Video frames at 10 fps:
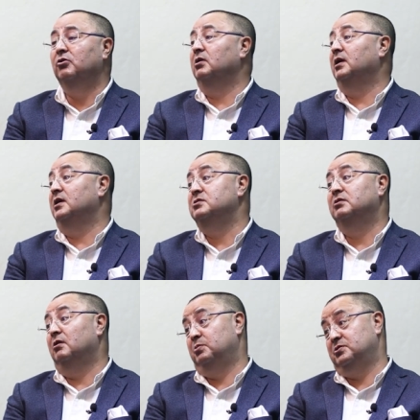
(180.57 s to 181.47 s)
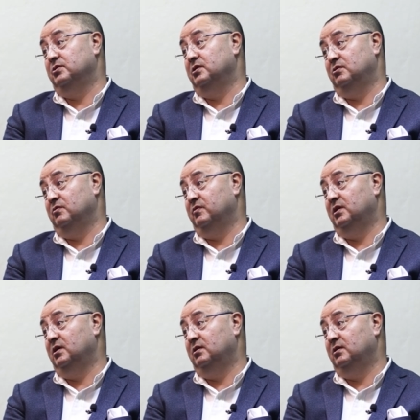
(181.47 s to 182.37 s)
i got i saw the opportunity over
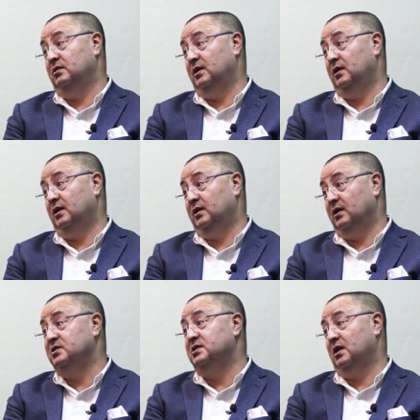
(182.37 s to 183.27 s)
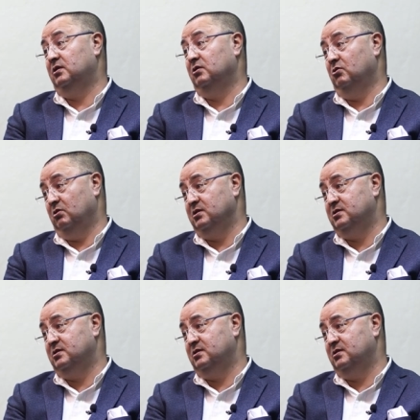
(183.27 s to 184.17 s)
there that i can start the
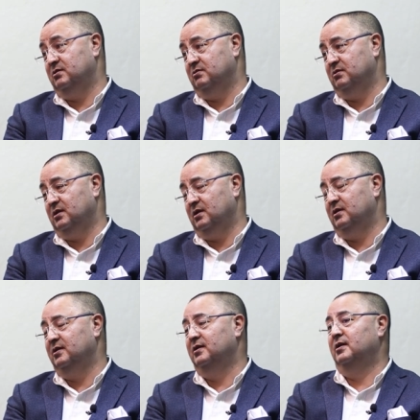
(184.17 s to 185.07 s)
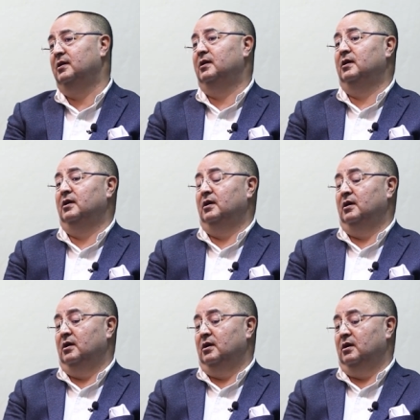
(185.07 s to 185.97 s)
college you know
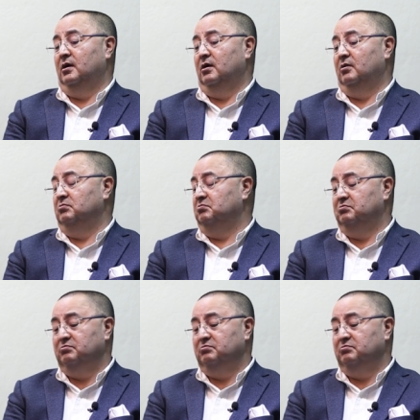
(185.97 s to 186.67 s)
that uh,